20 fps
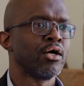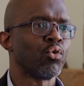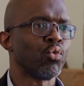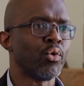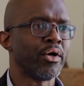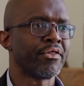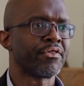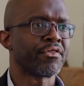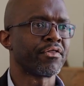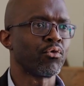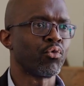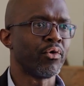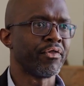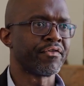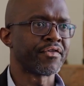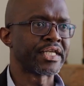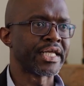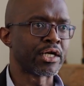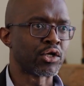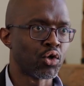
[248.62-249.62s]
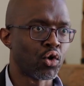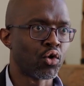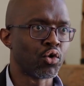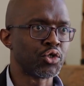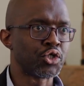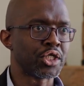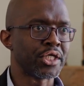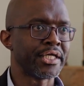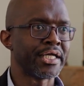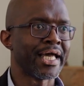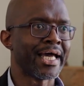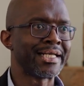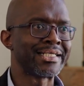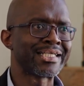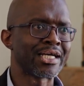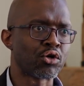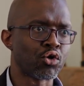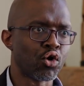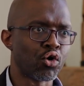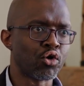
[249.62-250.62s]
with technology, and
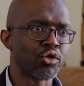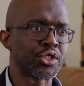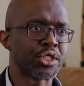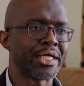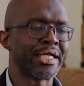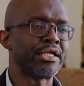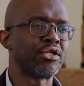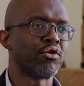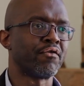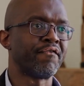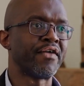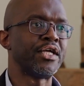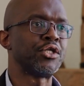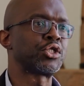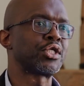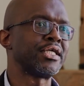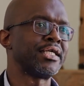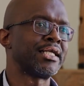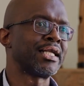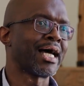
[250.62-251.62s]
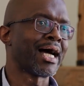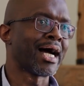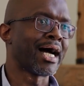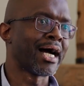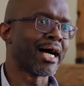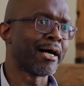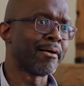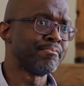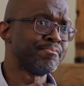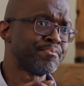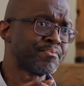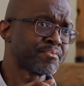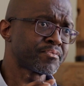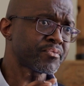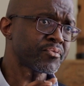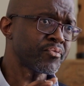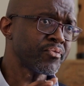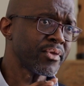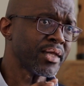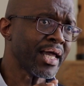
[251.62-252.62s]
technology and innovation are
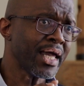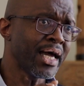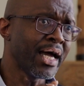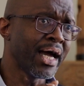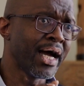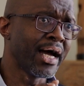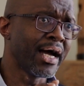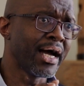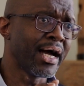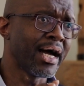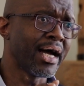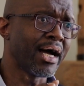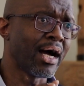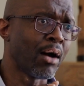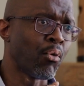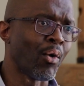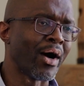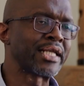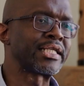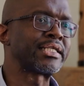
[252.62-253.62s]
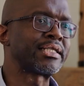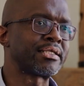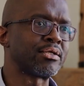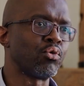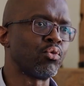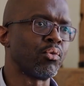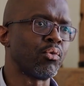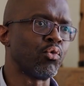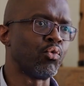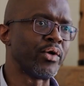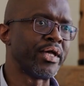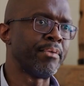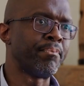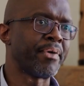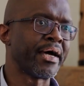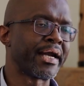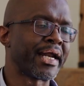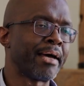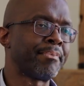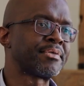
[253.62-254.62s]
what we
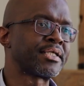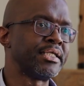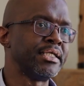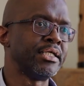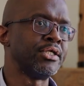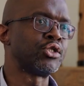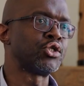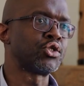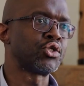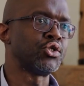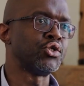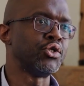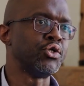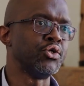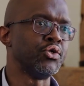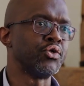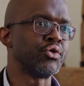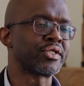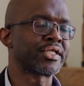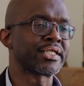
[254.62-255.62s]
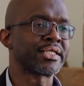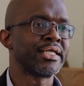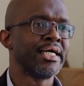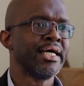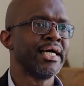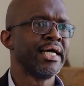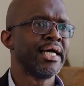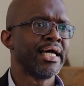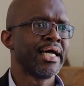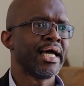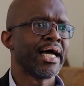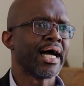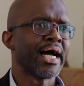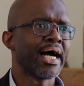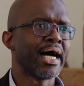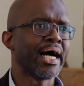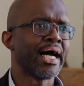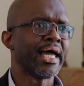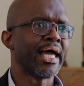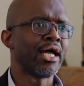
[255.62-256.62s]
perhaps need to use
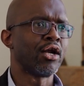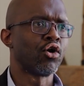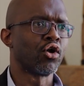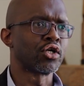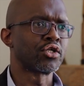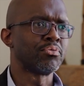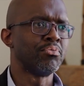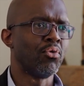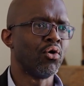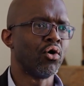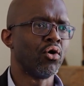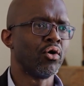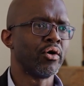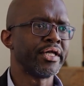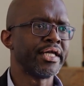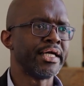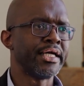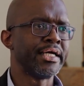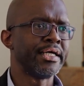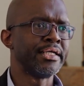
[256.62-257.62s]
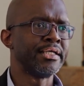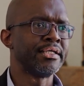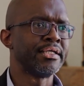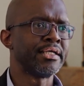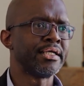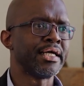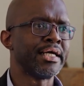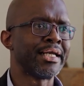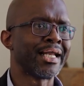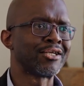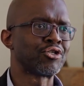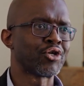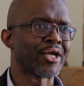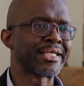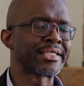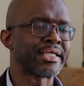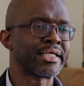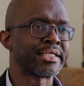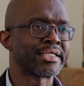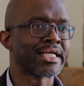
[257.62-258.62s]
a lot more in
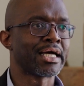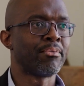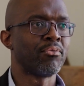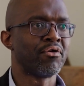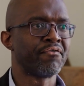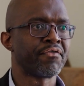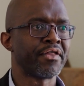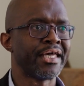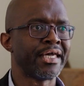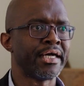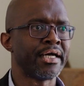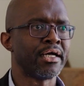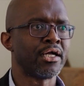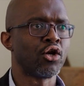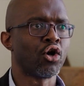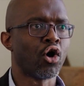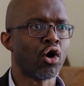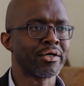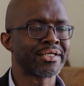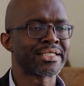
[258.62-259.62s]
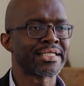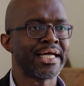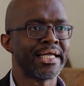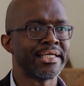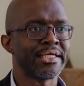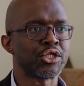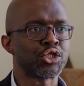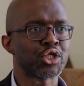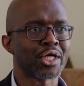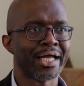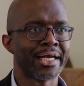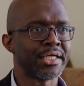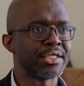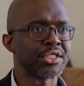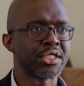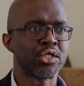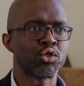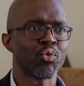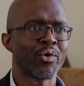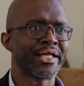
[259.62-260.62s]
addressing some of the long-standing
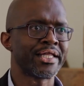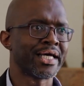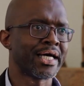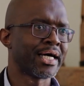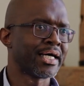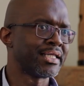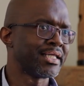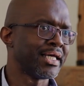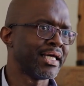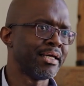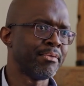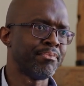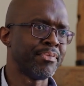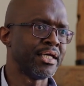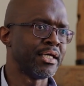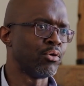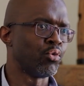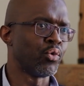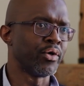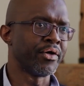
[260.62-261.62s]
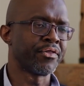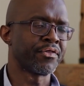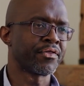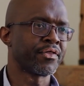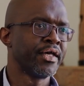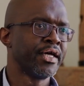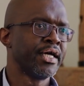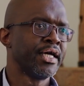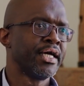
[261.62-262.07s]
challenges, whether they be with